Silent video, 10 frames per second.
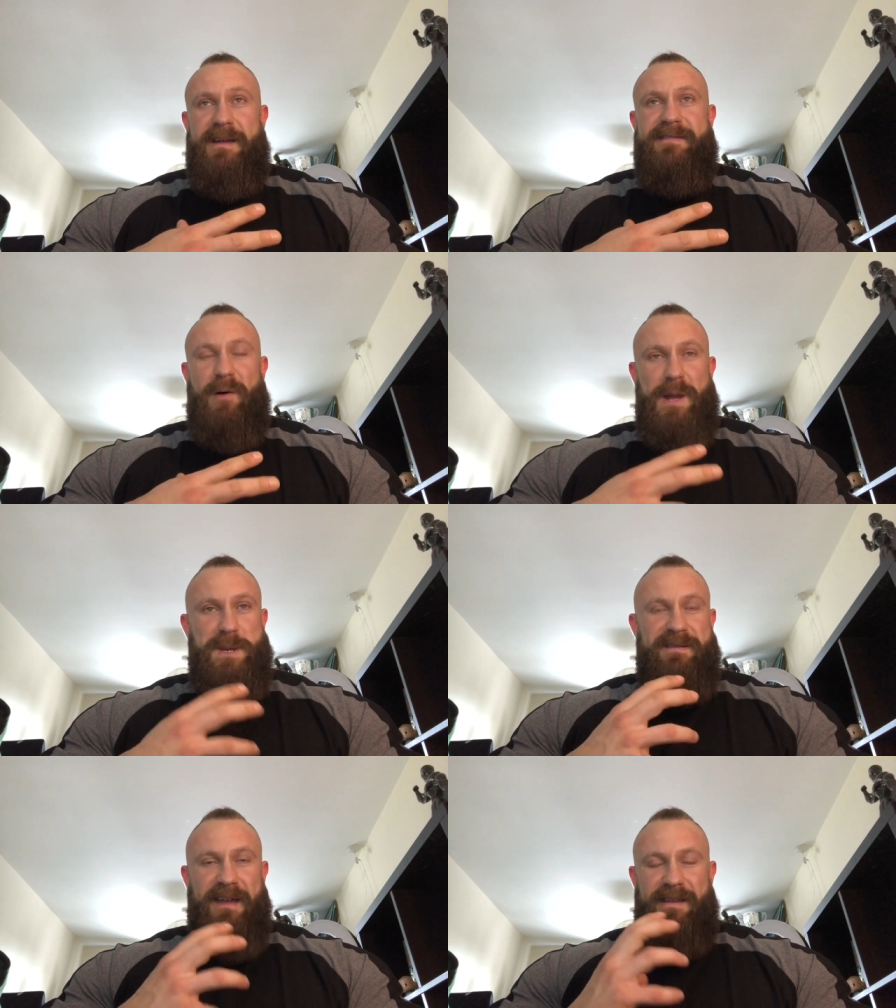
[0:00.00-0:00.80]
So I
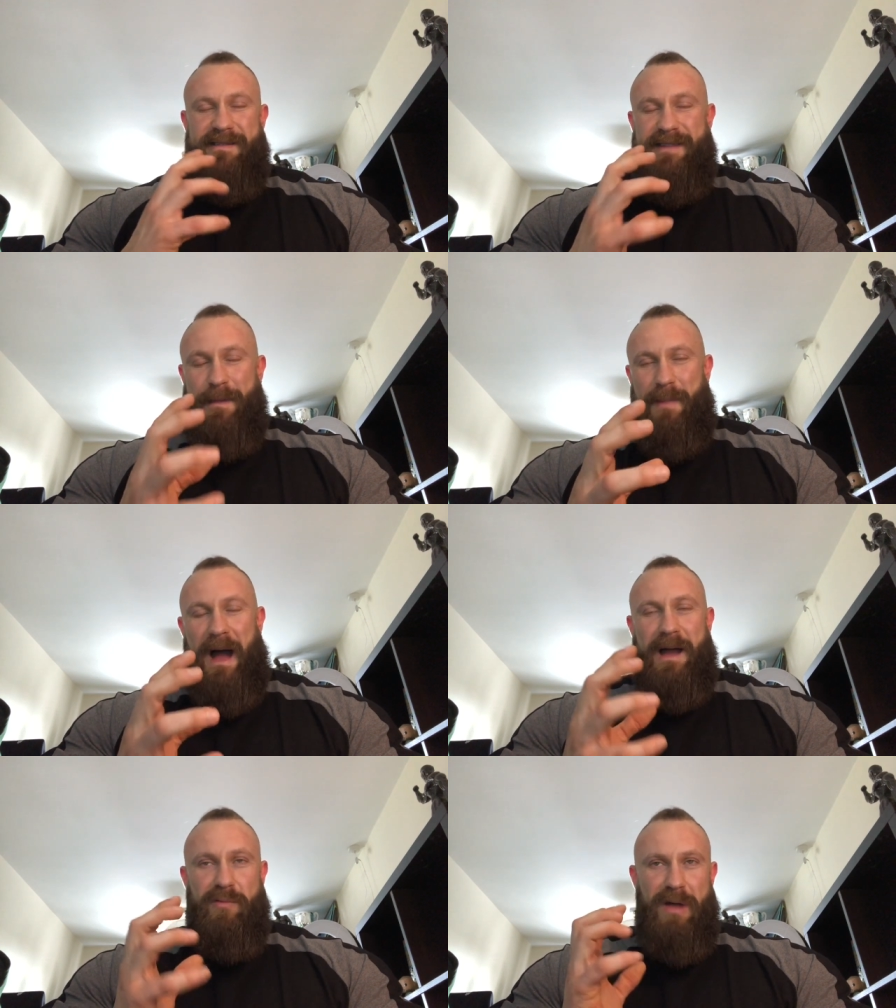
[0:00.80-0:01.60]
just get to sit
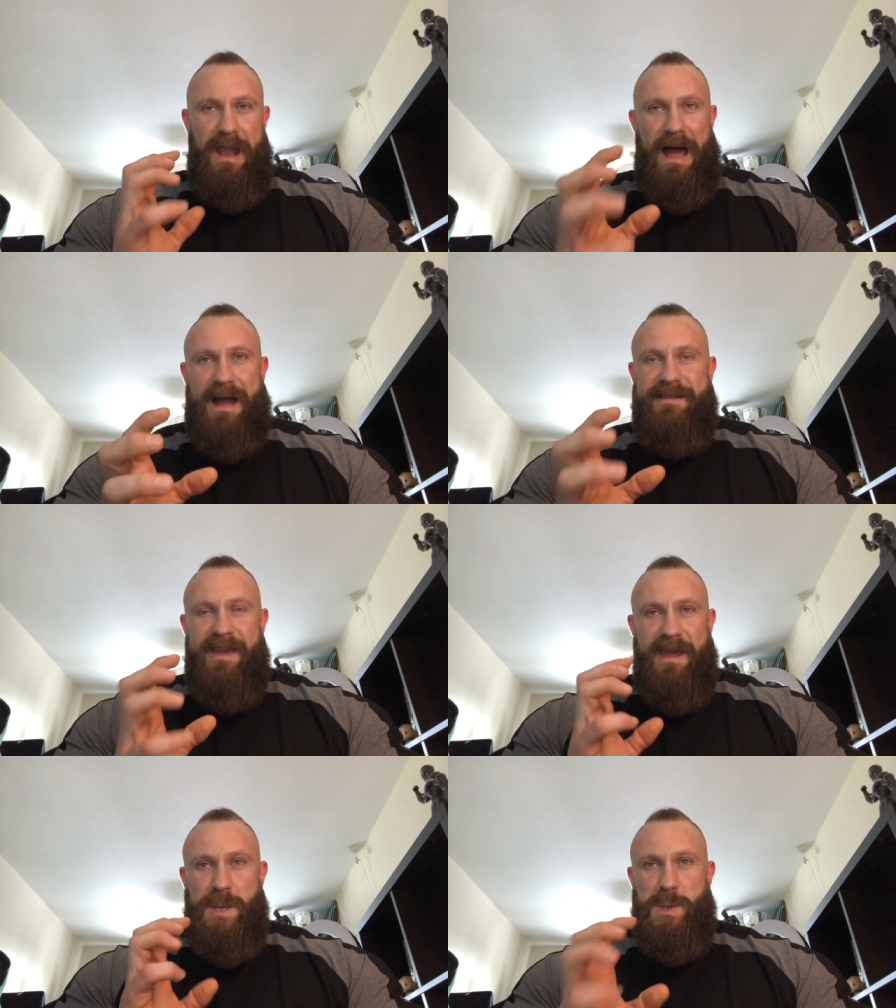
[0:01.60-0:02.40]
back, relax,
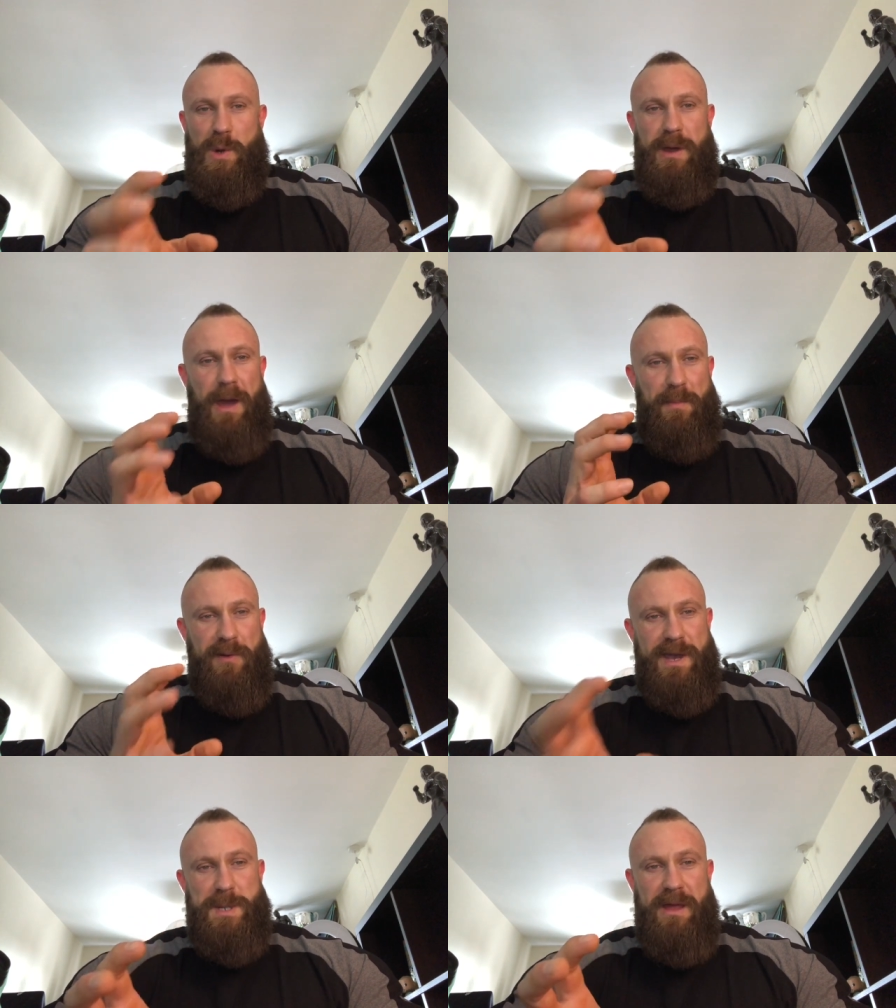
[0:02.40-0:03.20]
enjoy,
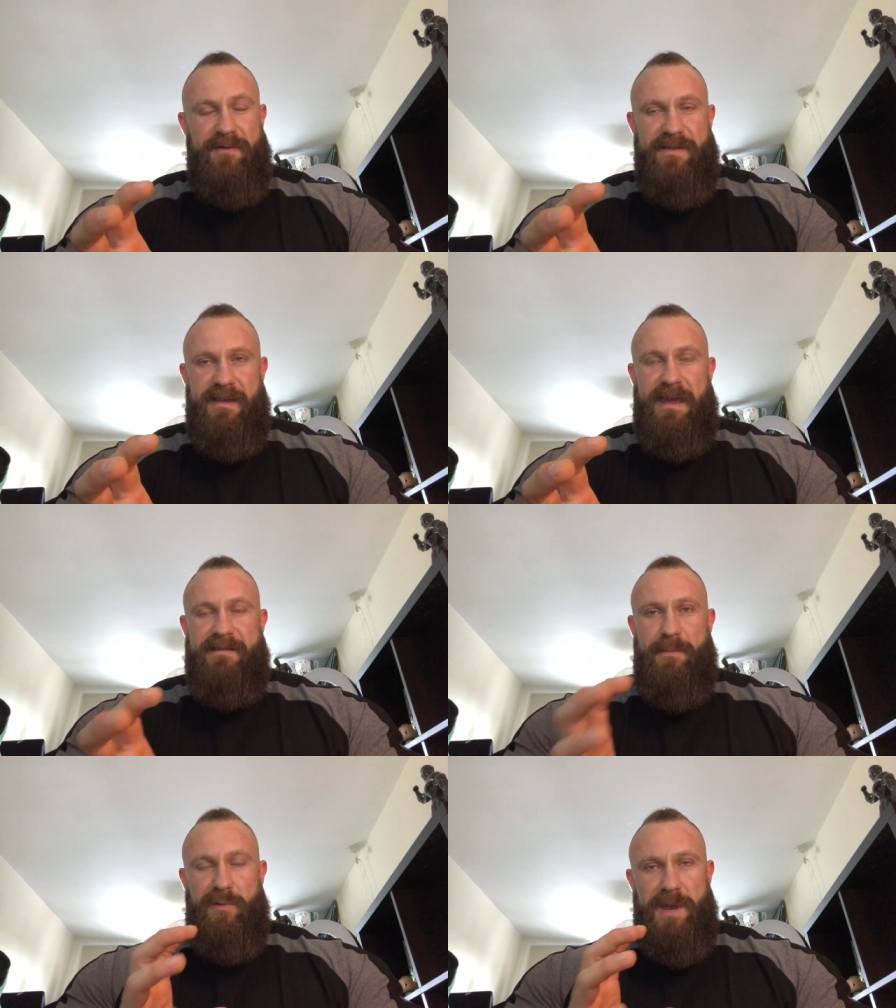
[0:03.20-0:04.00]
appreciate the physiques,
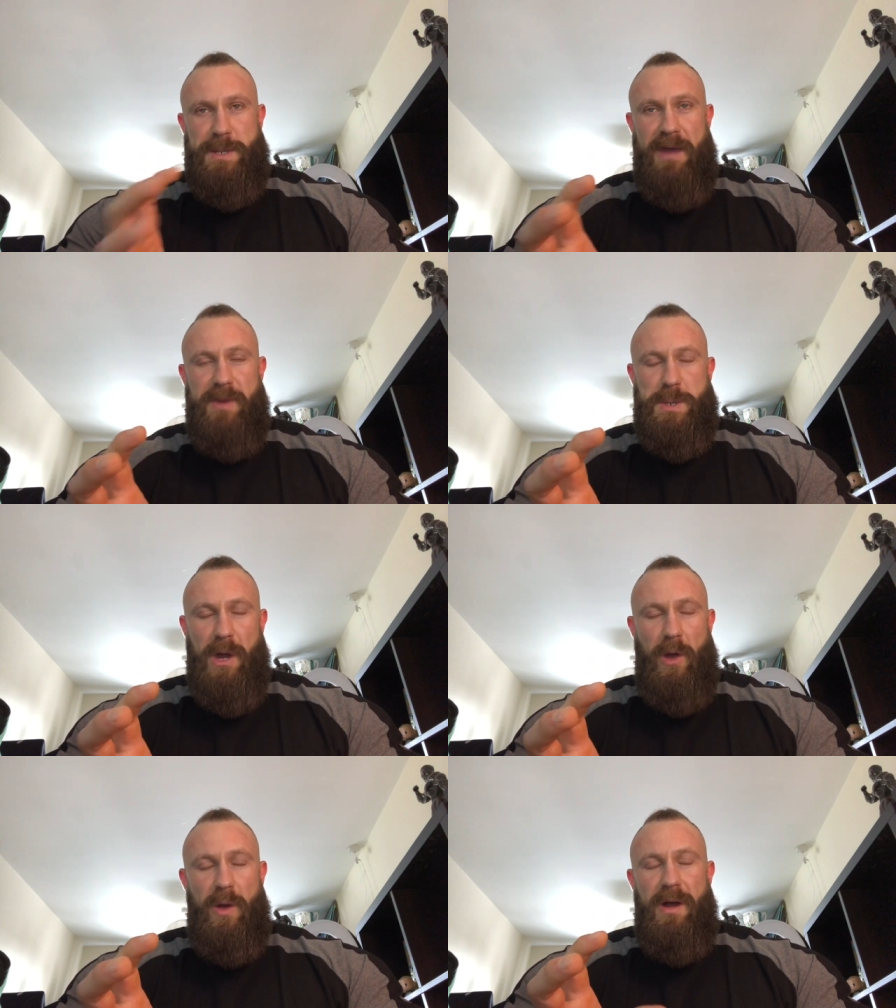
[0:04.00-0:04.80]
appreciate the
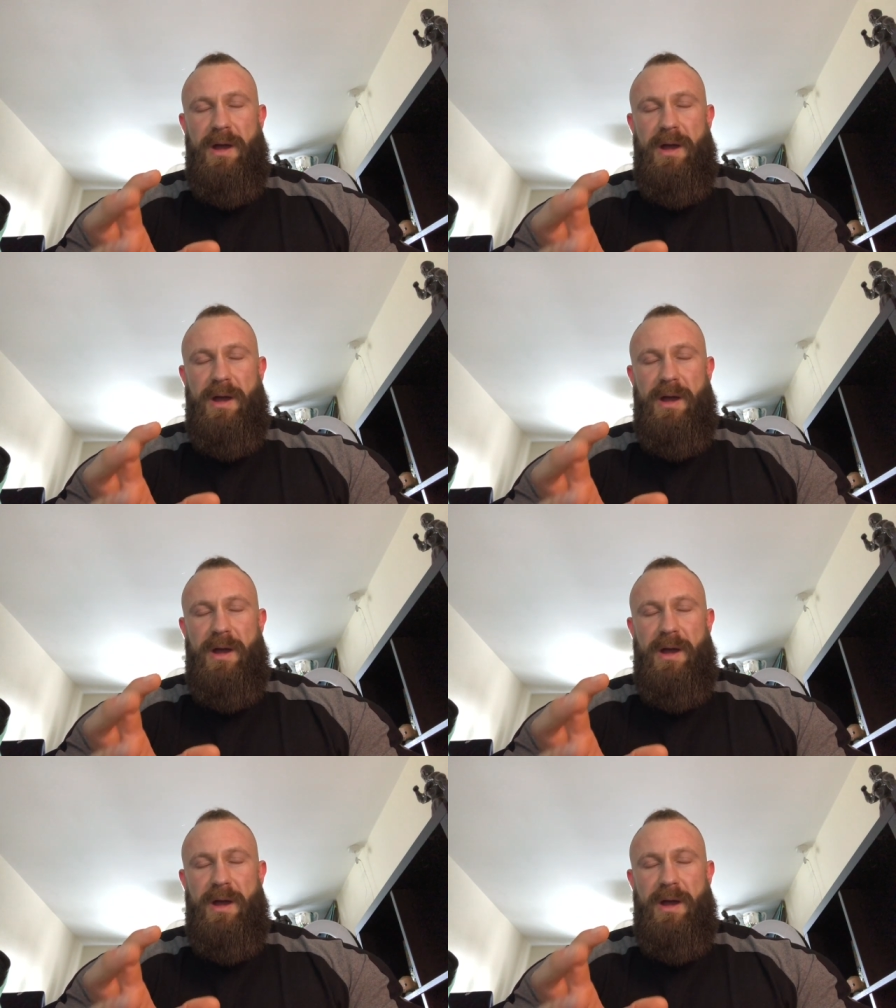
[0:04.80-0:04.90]
show.